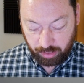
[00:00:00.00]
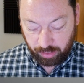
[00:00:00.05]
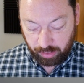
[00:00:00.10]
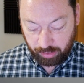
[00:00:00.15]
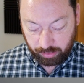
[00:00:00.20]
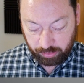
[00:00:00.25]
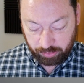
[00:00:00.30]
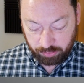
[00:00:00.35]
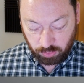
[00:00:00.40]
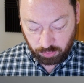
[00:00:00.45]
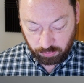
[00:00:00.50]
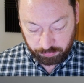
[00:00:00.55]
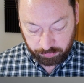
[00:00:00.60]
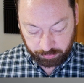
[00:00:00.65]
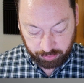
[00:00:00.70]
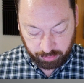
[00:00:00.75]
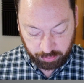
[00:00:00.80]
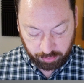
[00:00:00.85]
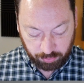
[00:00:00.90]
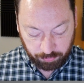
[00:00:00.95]
And over
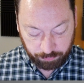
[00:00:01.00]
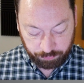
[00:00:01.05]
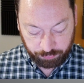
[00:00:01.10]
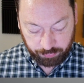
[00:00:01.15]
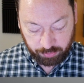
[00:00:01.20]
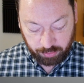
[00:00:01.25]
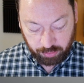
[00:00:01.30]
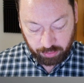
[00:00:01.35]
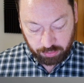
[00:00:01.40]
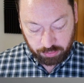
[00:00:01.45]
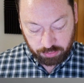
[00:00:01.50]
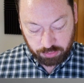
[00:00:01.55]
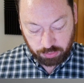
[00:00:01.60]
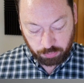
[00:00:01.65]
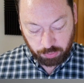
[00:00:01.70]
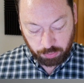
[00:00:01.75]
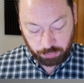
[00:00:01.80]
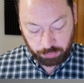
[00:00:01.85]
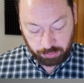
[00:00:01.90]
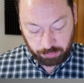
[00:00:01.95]
here. So
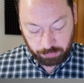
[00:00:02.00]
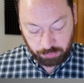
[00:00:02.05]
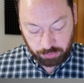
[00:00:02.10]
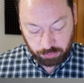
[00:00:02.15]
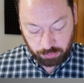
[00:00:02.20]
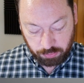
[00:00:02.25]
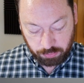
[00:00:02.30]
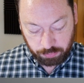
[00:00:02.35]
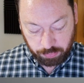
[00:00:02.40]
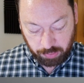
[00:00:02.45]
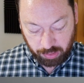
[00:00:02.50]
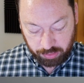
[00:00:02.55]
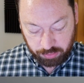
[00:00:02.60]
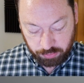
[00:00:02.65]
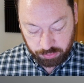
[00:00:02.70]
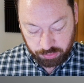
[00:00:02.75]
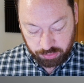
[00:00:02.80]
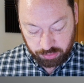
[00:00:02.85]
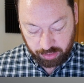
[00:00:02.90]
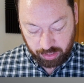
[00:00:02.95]
what we do by
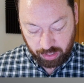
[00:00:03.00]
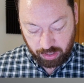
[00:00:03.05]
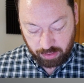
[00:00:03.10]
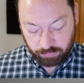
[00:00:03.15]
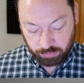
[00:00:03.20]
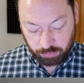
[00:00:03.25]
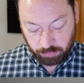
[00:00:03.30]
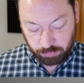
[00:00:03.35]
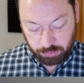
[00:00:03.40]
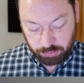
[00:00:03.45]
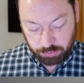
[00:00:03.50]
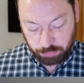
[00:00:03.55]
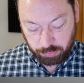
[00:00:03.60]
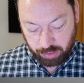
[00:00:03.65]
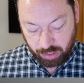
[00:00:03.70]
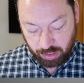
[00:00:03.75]
using Avro is we